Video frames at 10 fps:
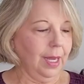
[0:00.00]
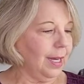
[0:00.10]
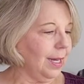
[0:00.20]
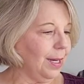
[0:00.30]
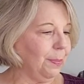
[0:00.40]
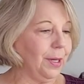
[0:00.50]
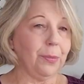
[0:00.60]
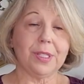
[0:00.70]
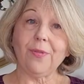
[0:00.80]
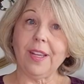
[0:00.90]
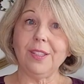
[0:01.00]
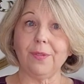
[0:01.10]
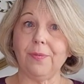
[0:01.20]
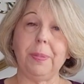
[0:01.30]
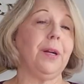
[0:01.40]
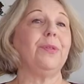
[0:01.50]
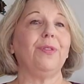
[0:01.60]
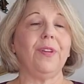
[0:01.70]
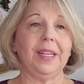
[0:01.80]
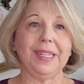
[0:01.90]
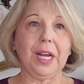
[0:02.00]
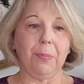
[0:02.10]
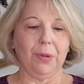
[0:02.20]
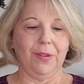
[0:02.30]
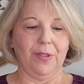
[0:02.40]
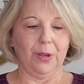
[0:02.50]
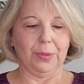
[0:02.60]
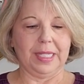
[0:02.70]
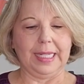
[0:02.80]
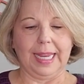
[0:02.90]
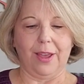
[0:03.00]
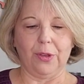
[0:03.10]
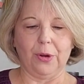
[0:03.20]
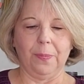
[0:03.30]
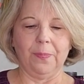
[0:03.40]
but it was fun to be able to find a couple of those together.